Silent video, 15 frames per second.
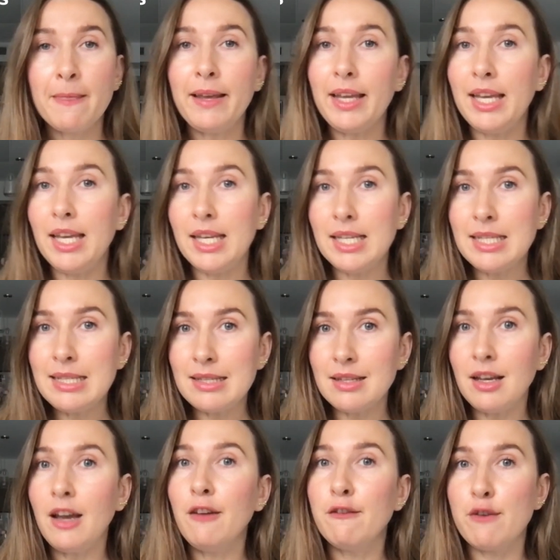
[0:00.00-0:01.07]
is
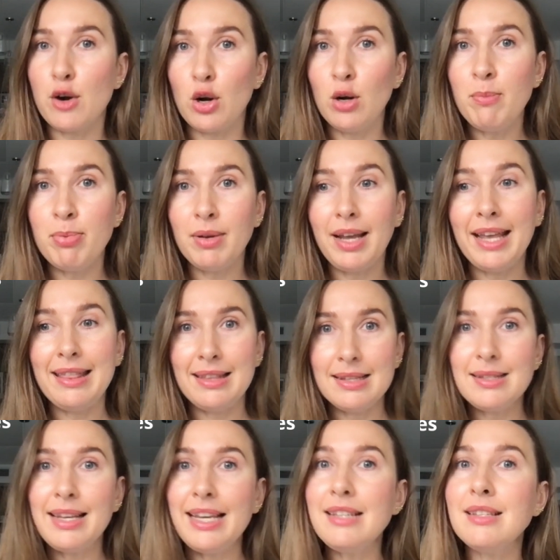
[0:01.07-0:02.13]
a verb, in
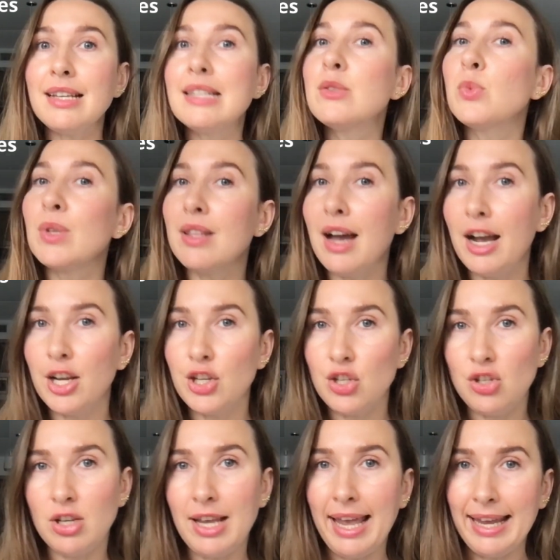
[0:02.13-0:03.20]
this case is with ing
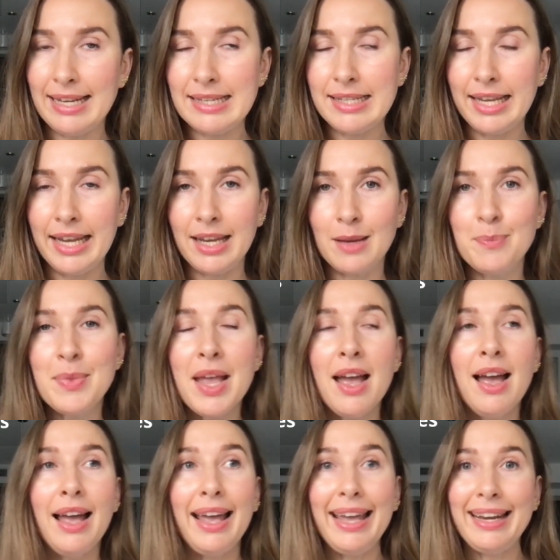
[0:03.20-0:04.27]
ending.
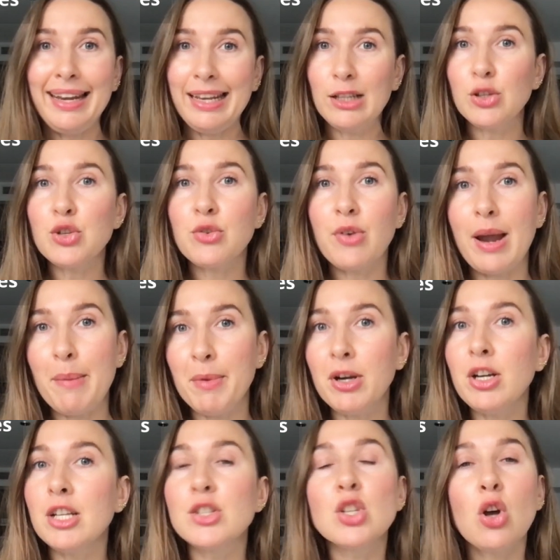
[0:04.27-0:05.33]
In English grammar,
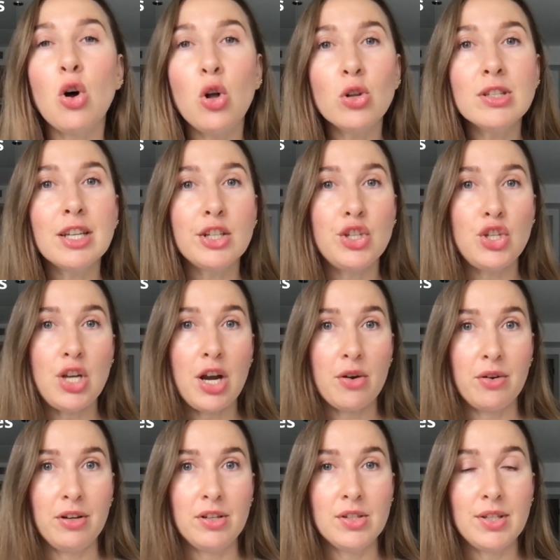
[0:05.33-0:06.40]
it's called a
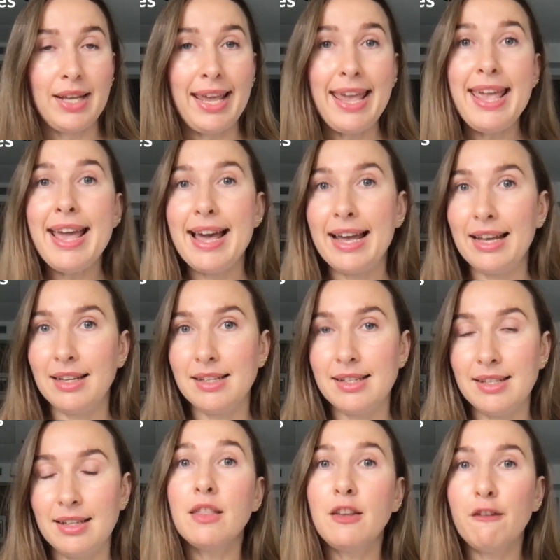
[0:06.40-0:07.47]
gerund. And
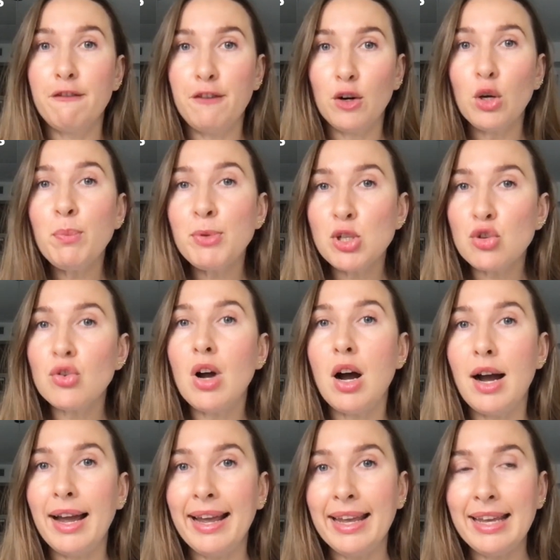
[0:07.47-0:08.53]
the verb
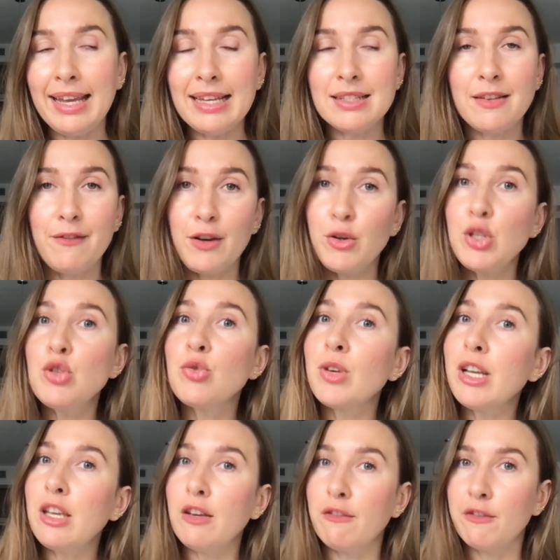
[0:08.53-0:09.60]
try is a very
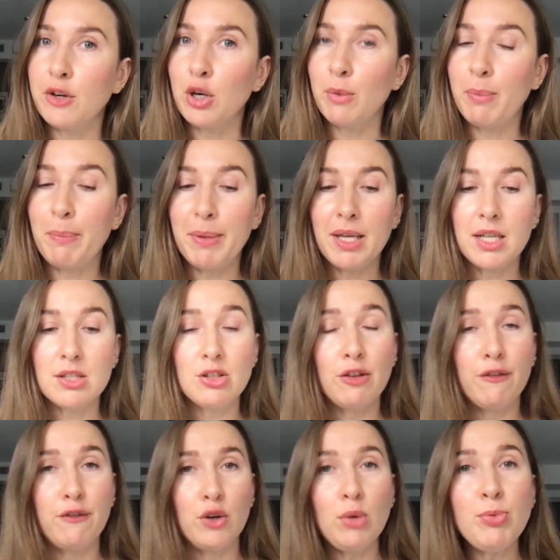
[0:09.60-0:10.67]
tricky verb because the
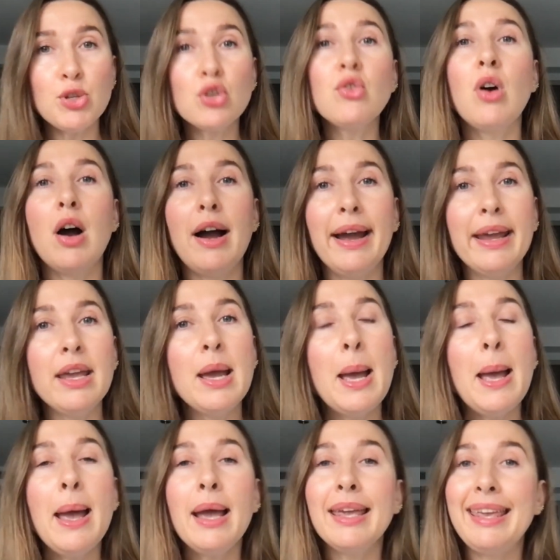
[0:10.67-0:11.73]
verb try
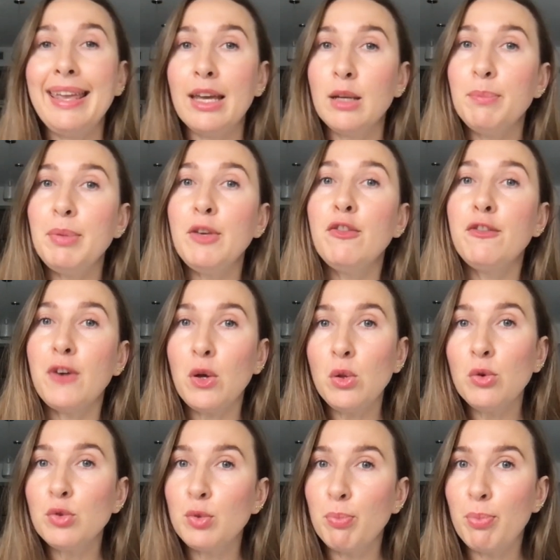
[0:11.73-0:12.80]
can be
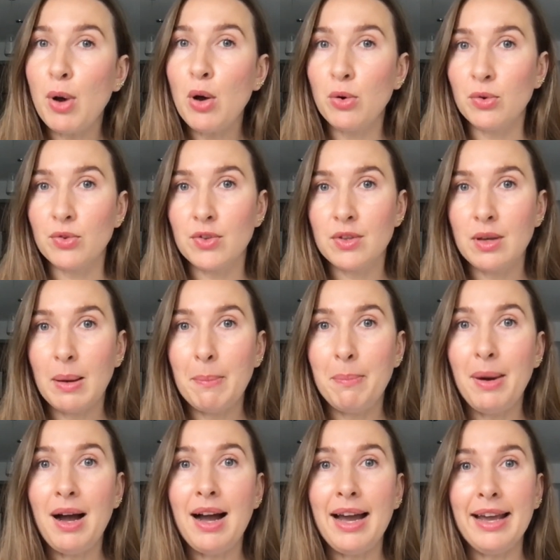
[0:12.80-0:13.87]
followed both
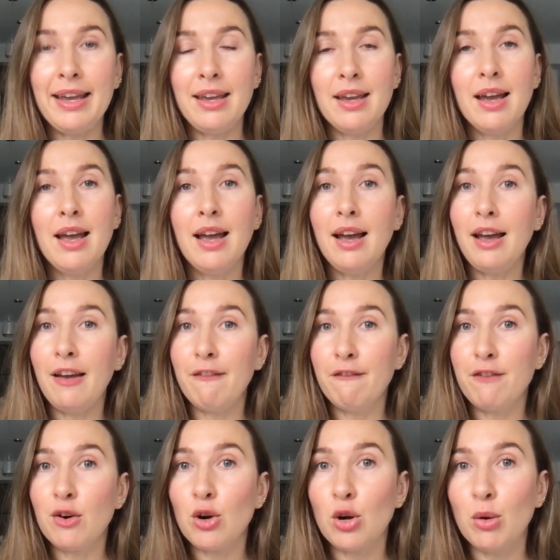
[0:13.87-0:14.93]
by a
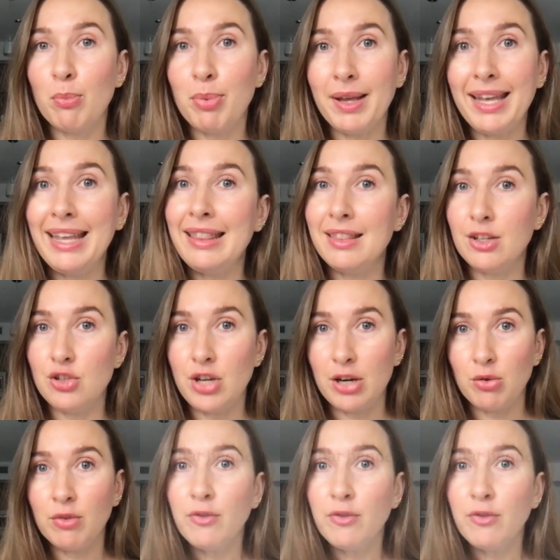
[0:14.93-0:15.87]
verb in the gerund